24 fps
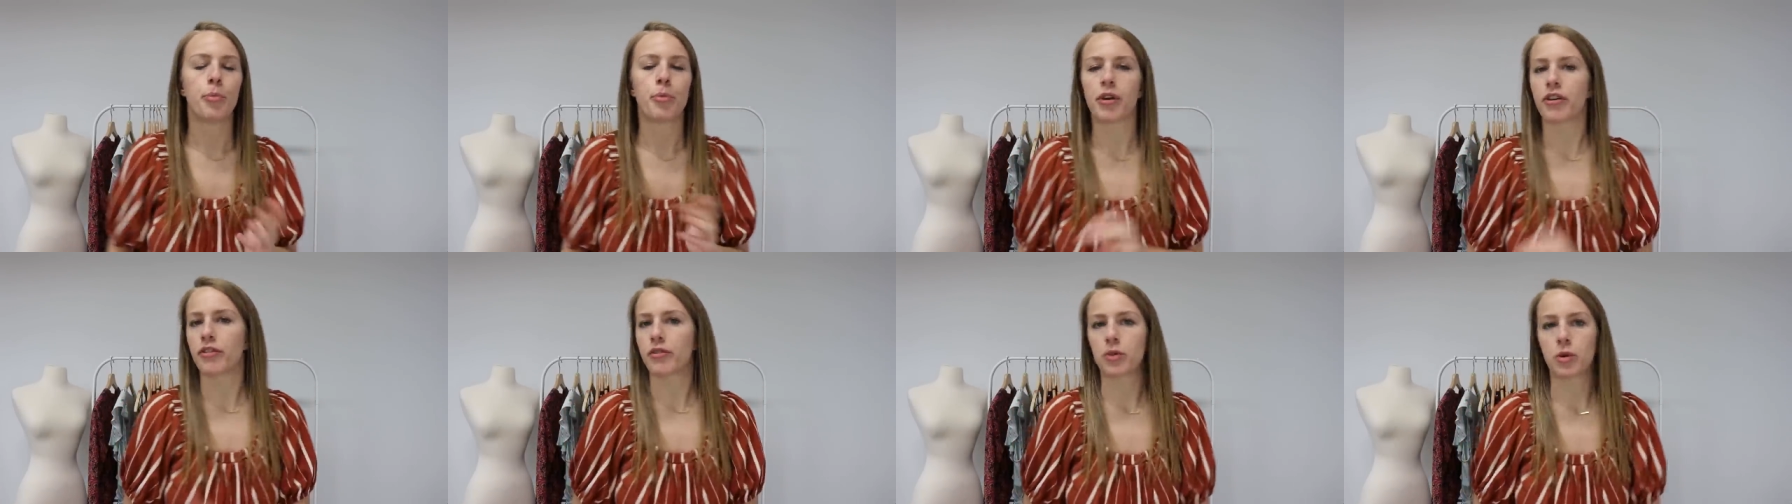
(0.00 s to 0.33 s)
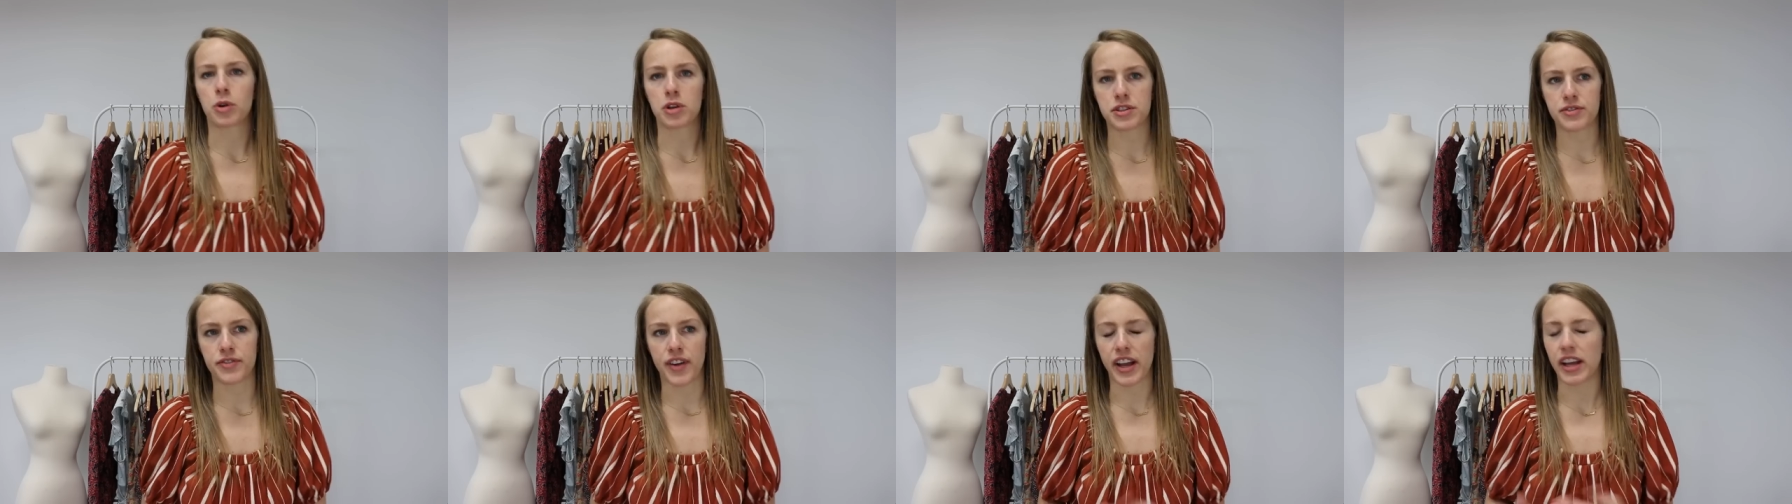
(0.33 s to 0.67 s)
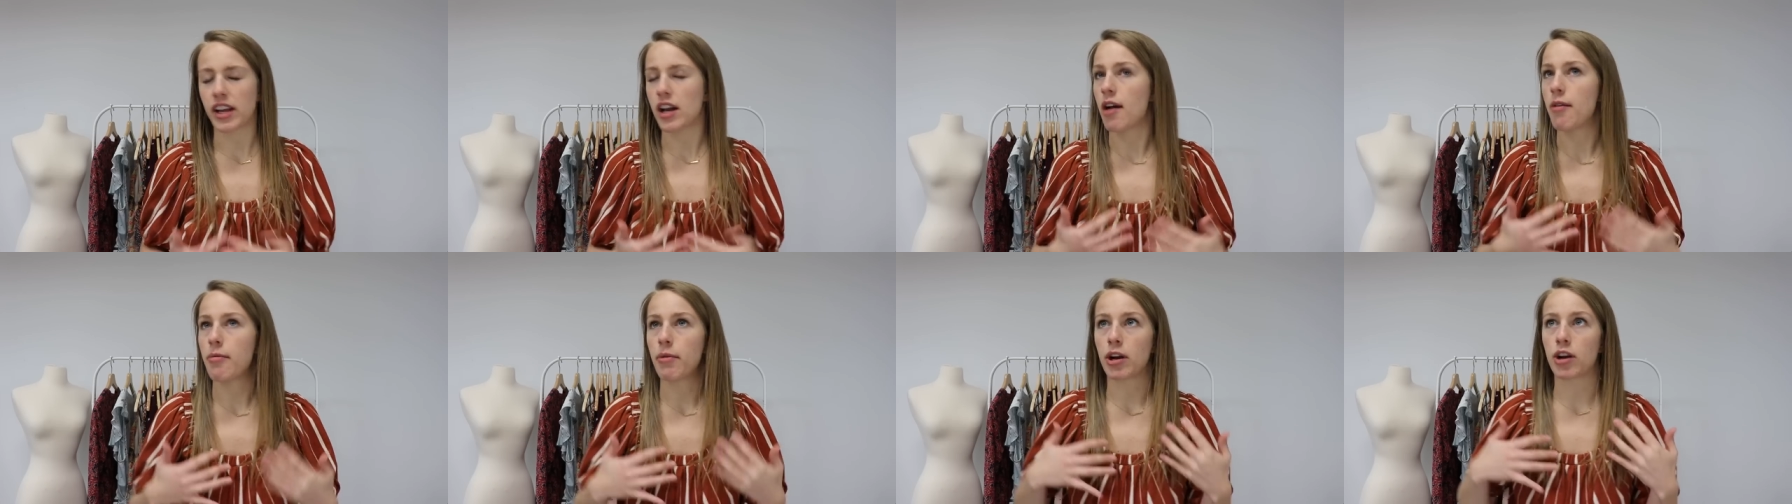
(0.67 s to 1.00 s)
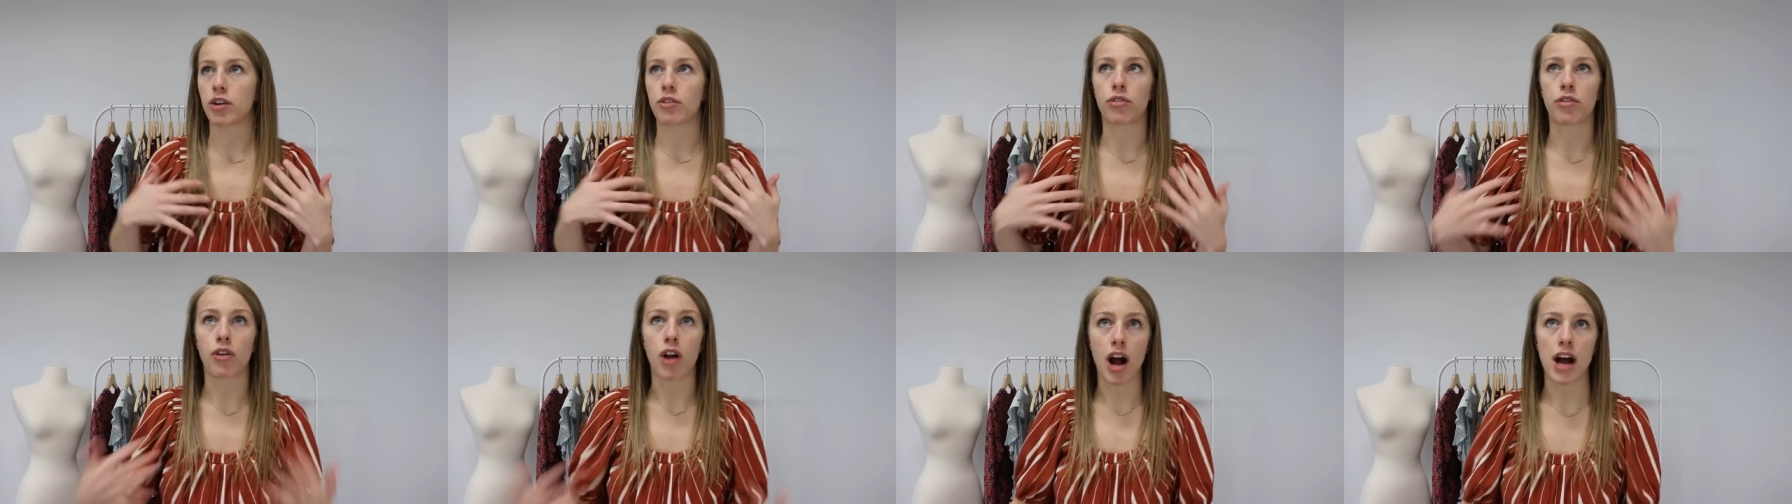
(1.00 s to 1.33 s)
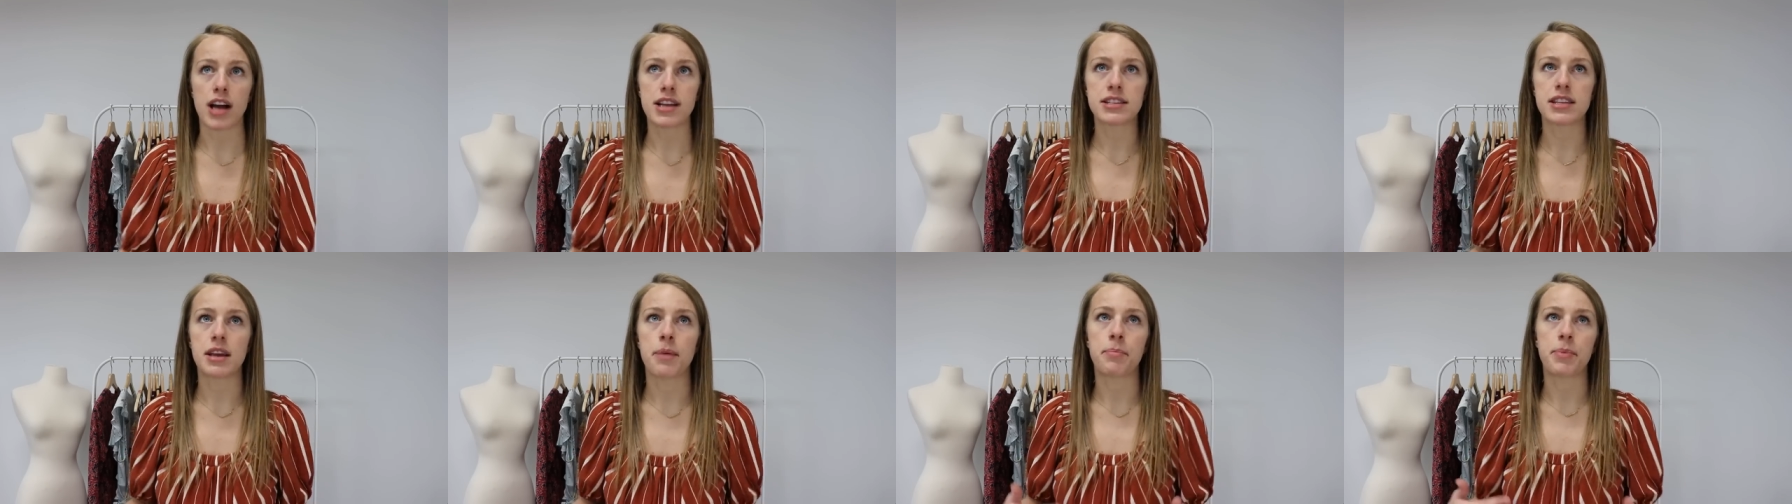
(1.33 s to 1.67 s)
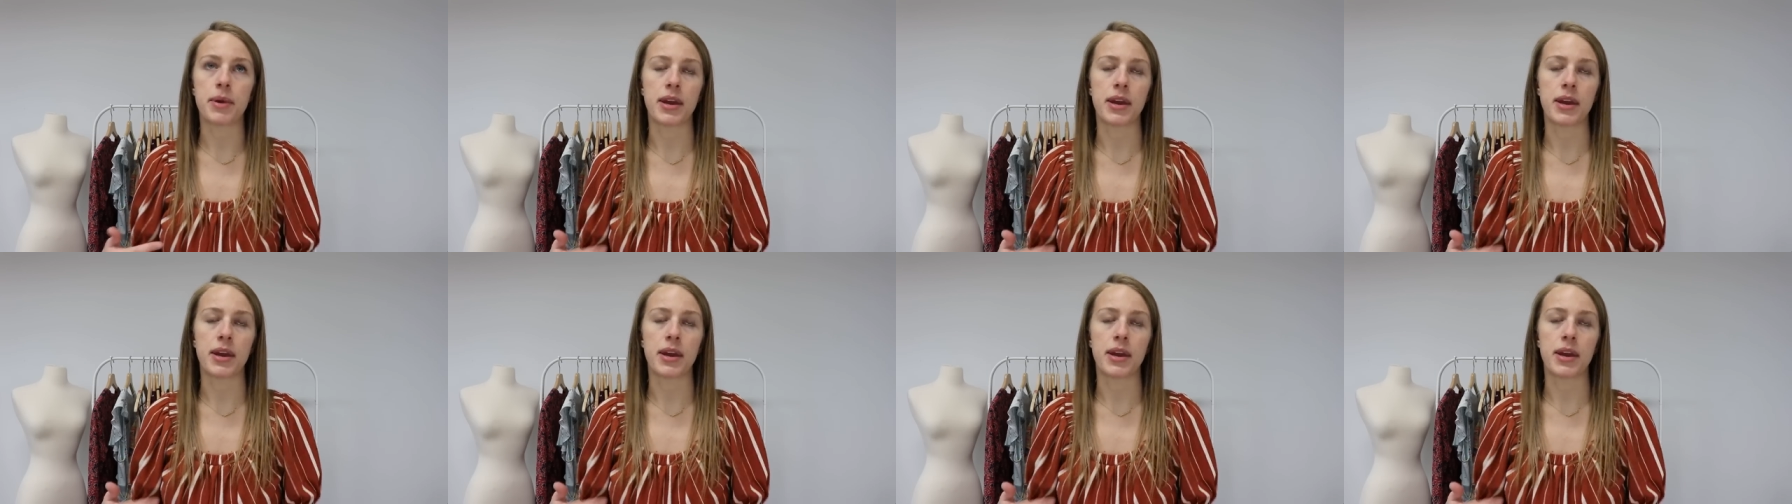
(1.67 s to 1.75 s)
But of course, if I come across a